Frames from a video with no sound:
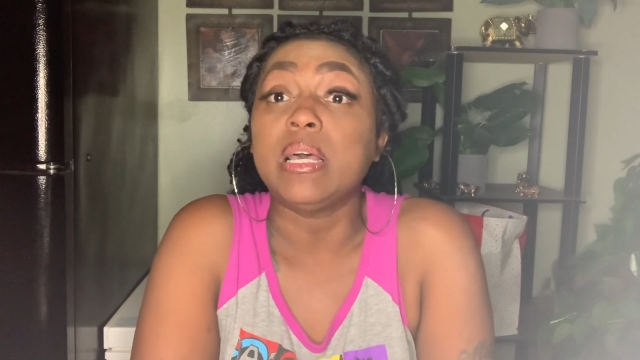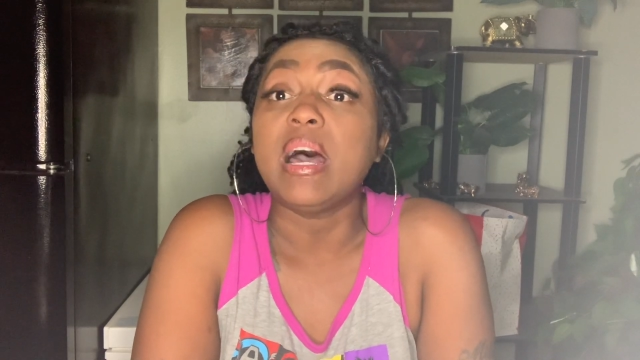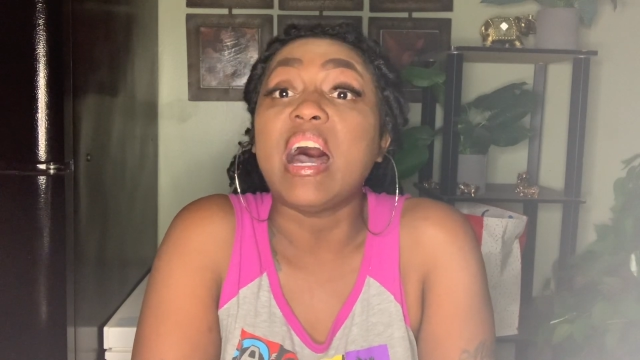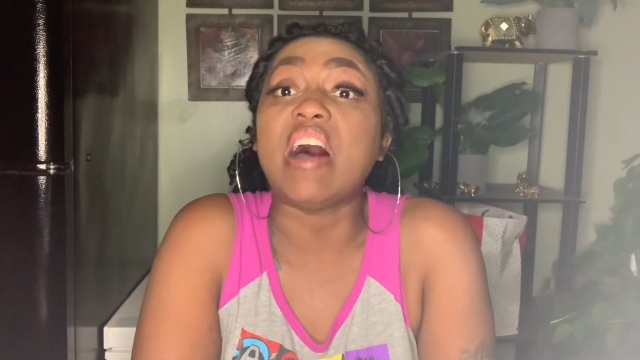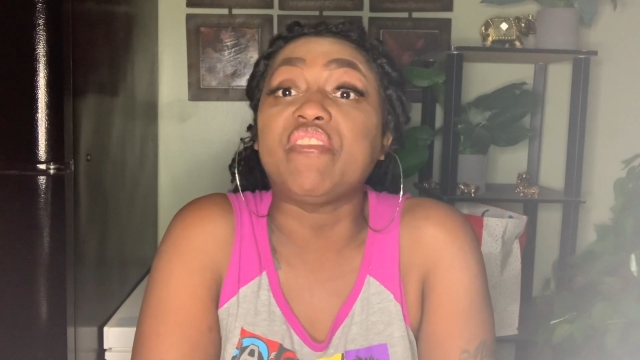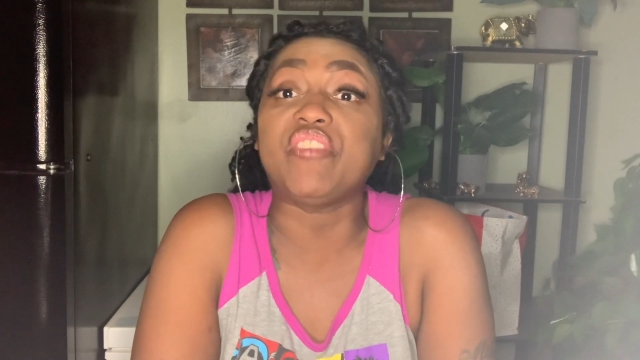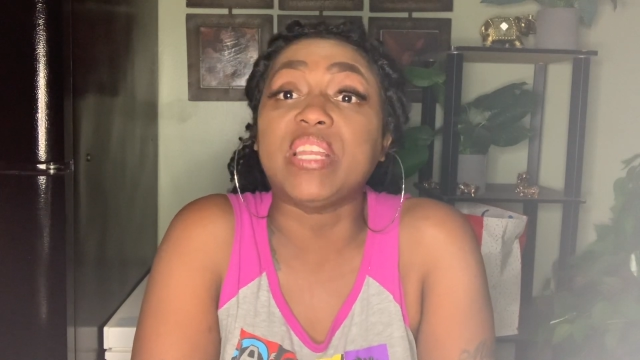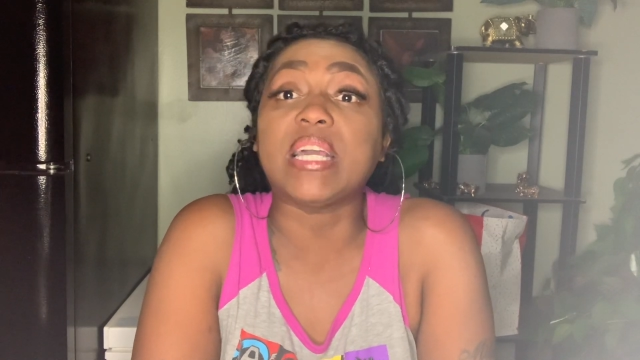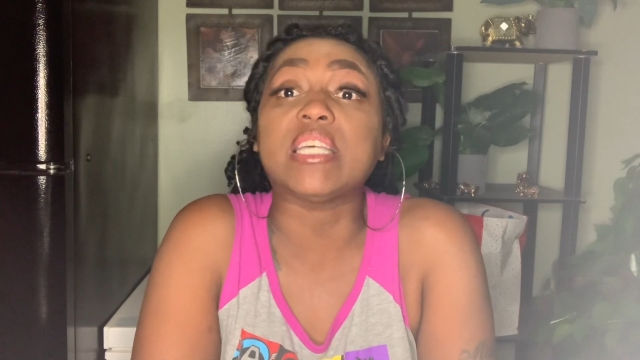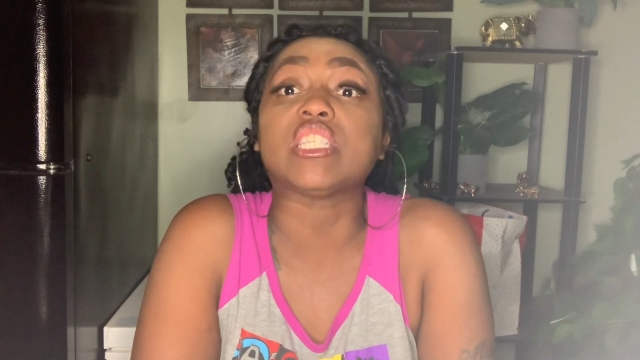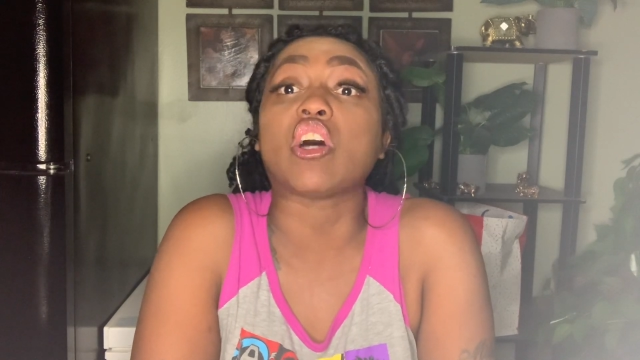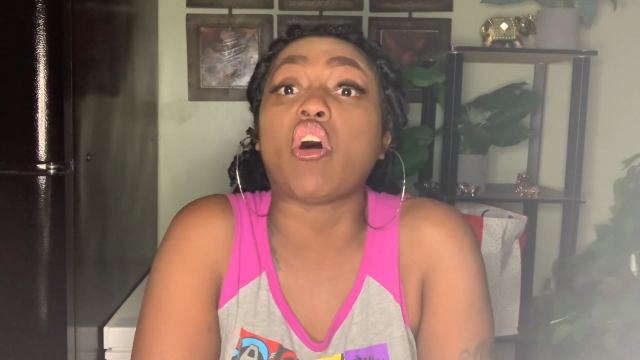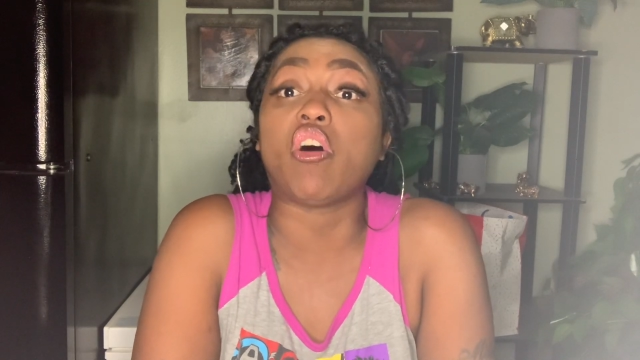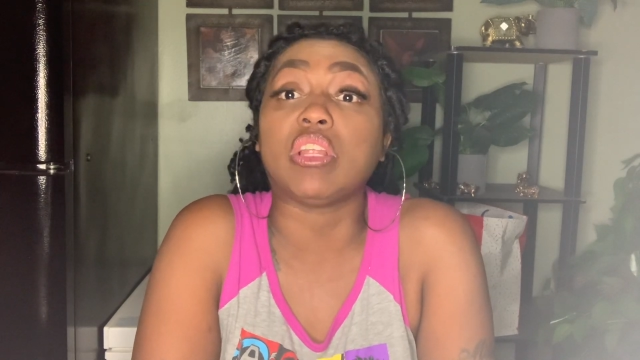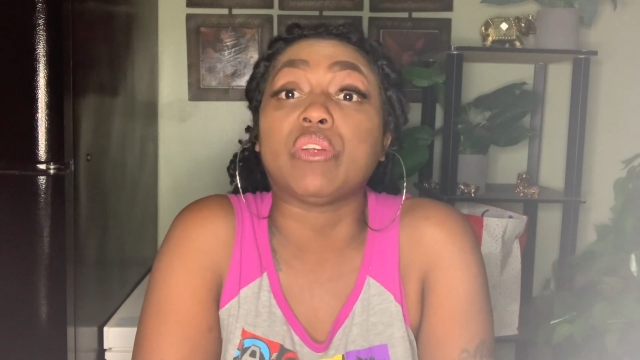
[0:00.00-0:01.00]
I feel like it's
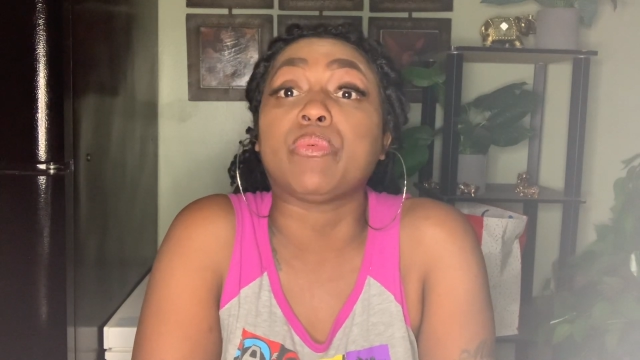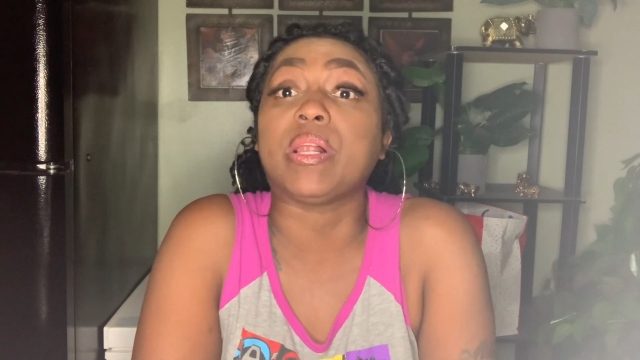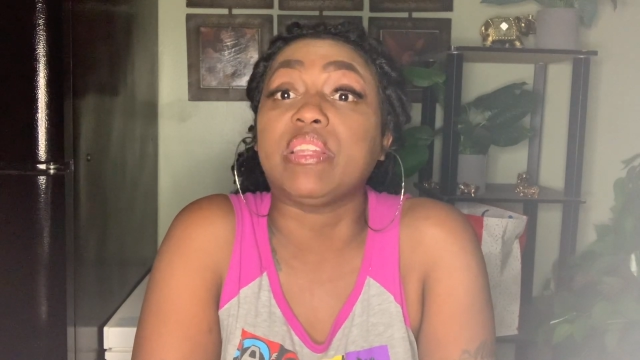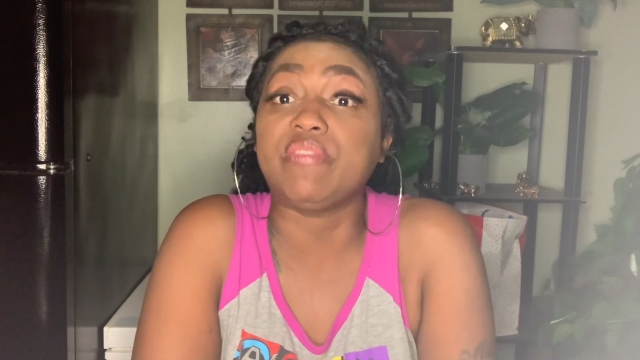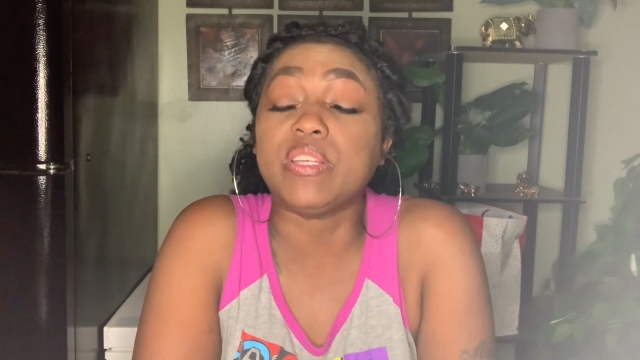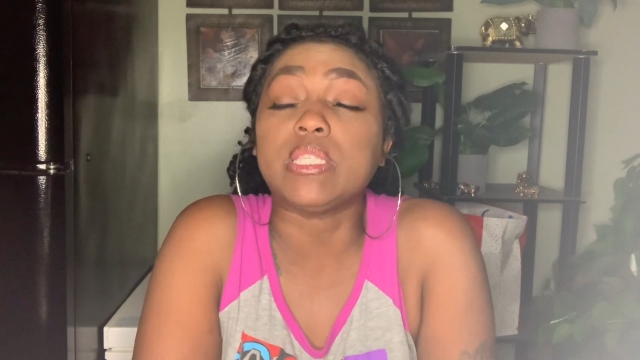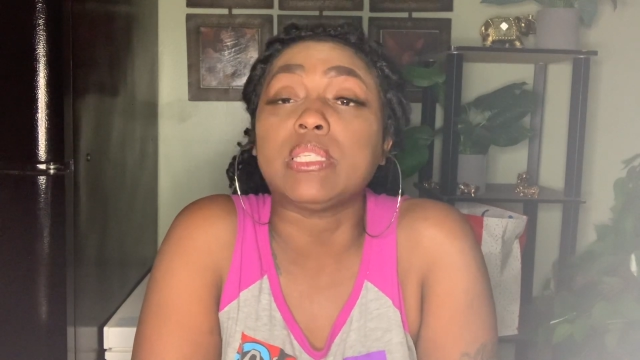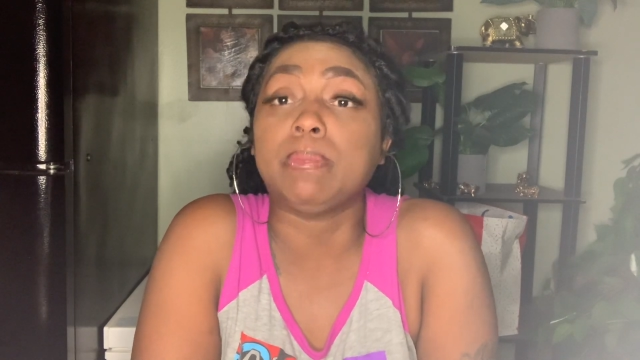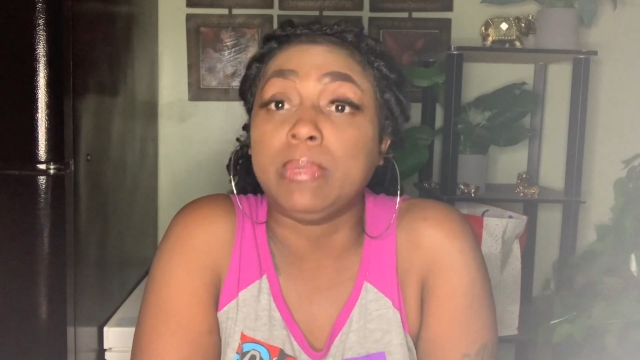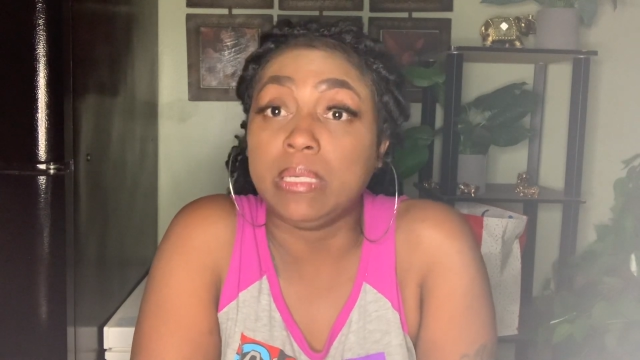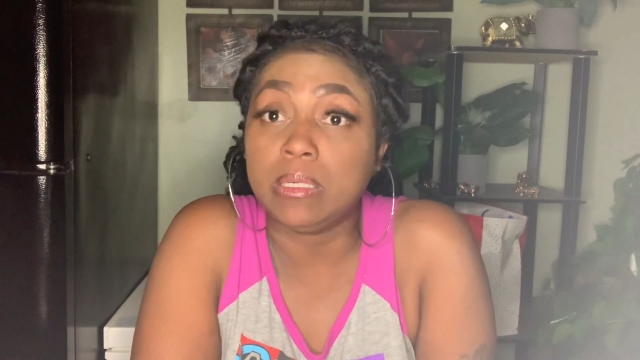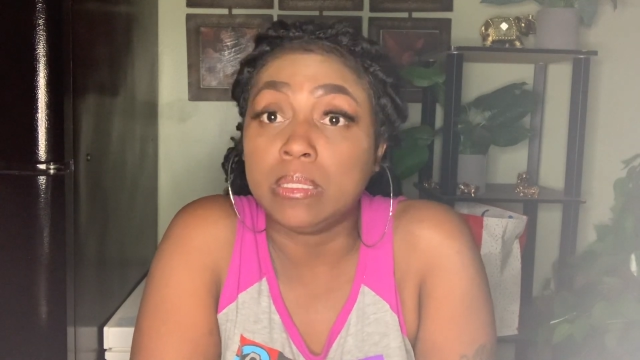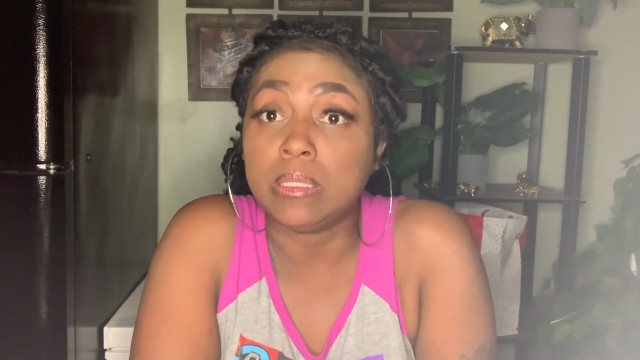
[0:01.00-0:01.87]
all irrelevant to me.